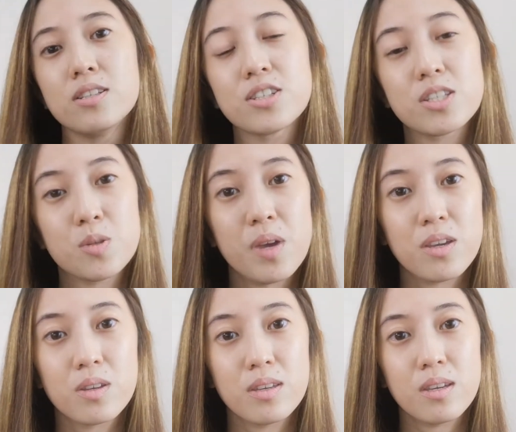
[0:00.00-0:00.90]
just to
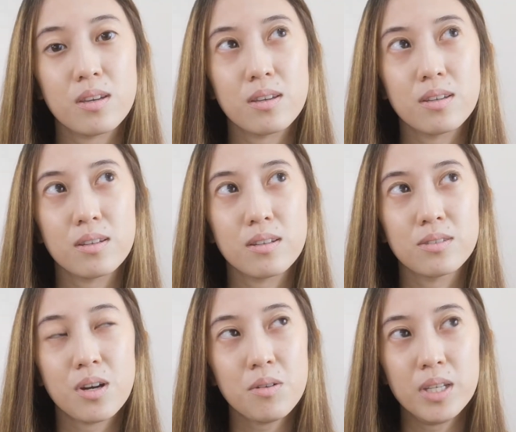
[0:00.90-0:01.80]
make,
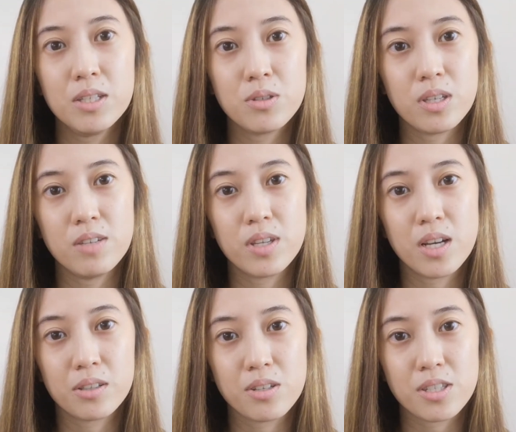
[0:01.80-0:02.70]
not really to even
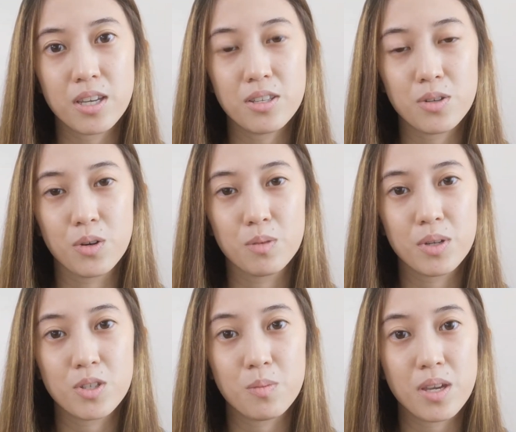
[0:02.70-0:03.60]
out your skin tone,
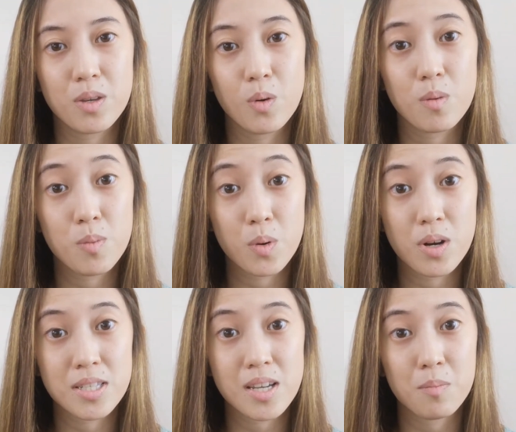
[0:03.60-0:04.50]
but to make your
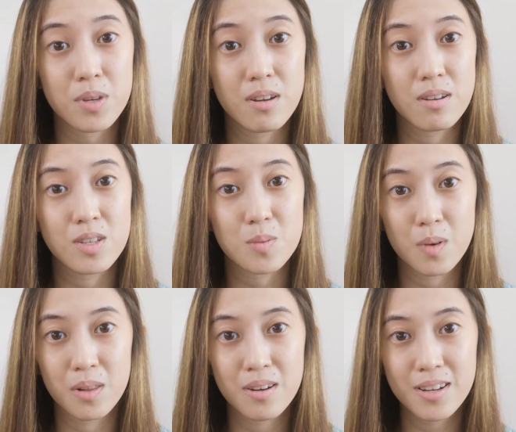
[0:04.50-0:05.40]
pores appear
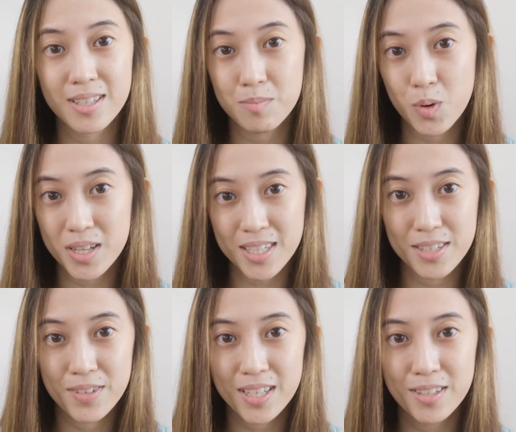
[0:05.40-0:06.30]
smaller and more
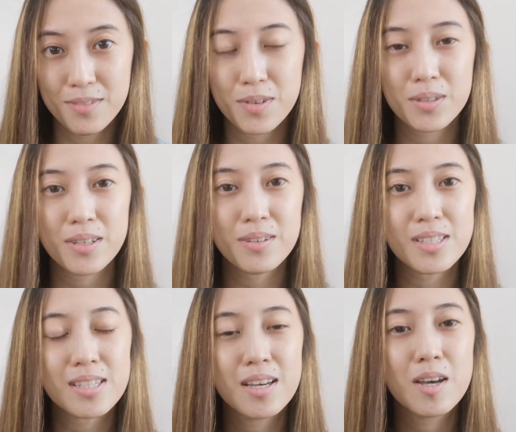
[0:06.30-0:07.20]
even in
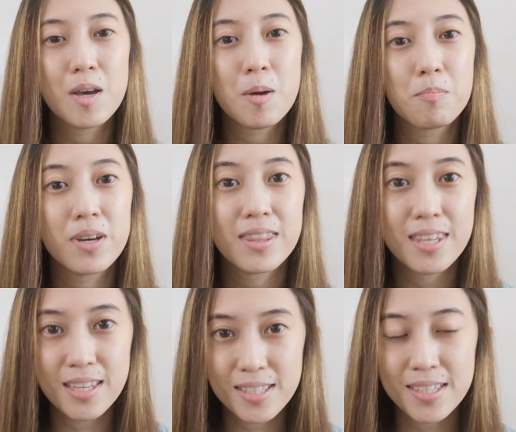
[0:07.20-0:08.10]
photos. But
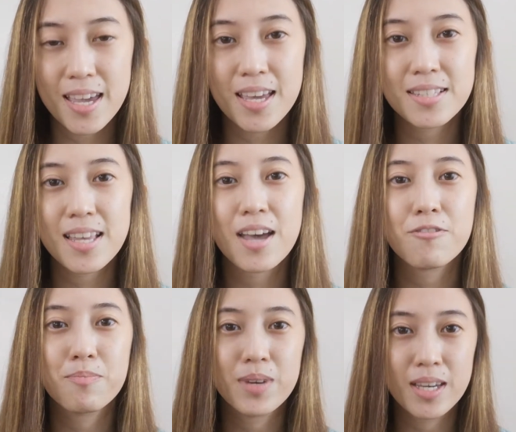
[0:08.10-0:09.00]
these days,
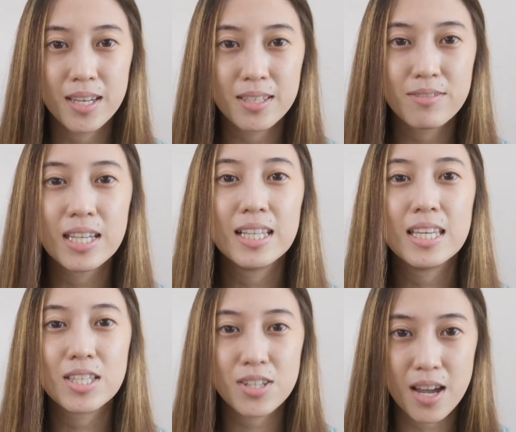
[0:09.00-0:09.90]
I've been
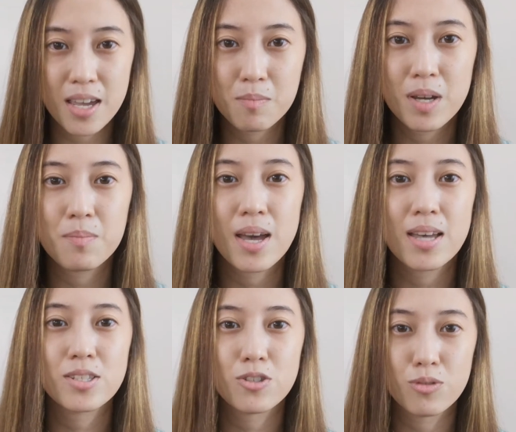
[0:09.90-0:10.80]
really trying my
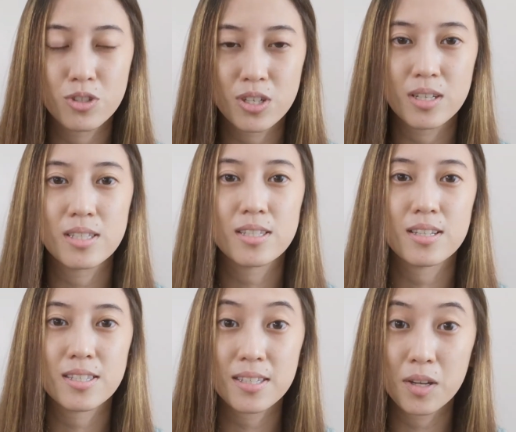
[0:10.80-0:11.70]
best to just
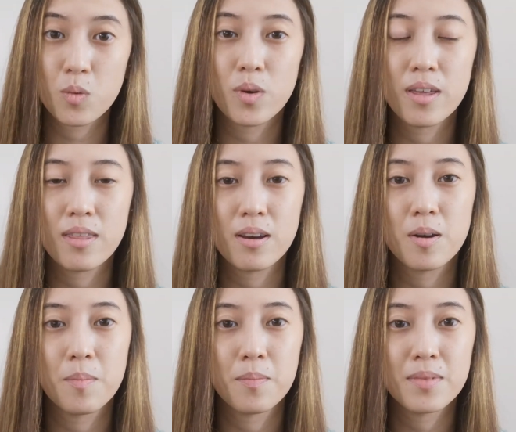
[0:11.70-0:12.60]
stick with
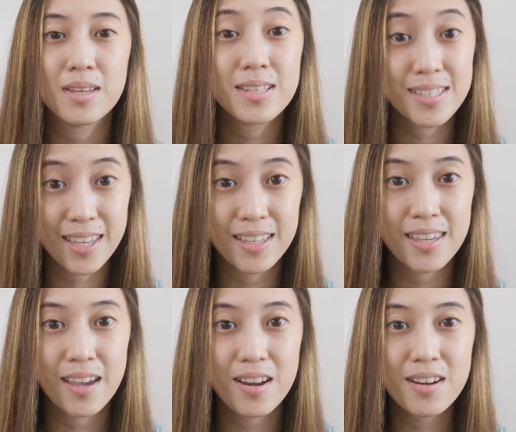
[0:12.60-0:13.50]

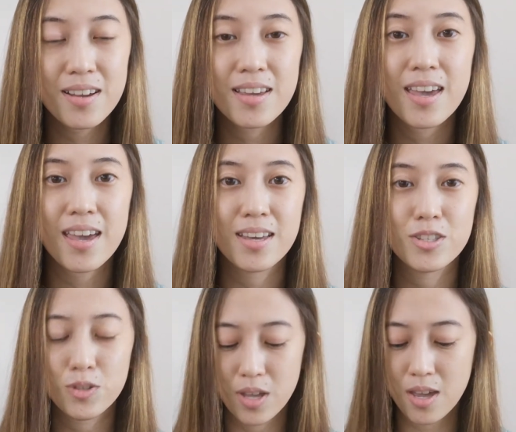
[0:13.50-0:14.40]
skincare.
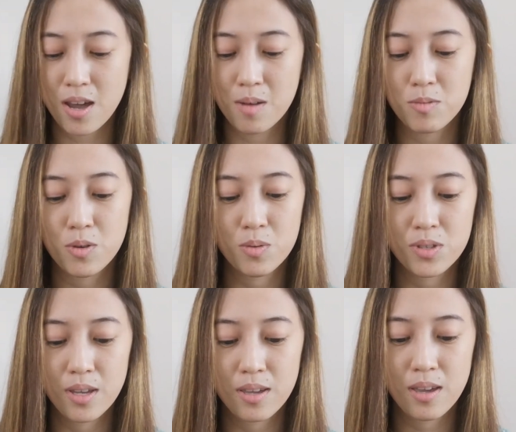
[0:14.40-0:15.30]
And today I'm
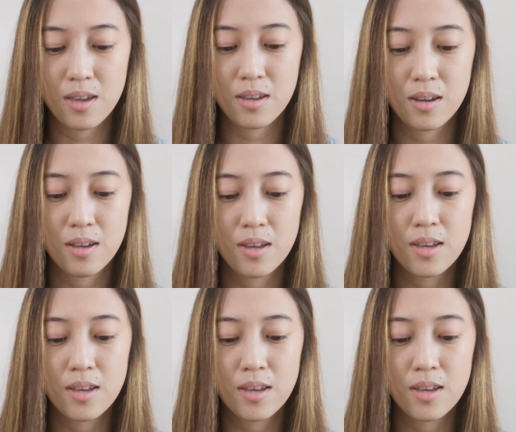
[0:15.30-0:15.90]
using a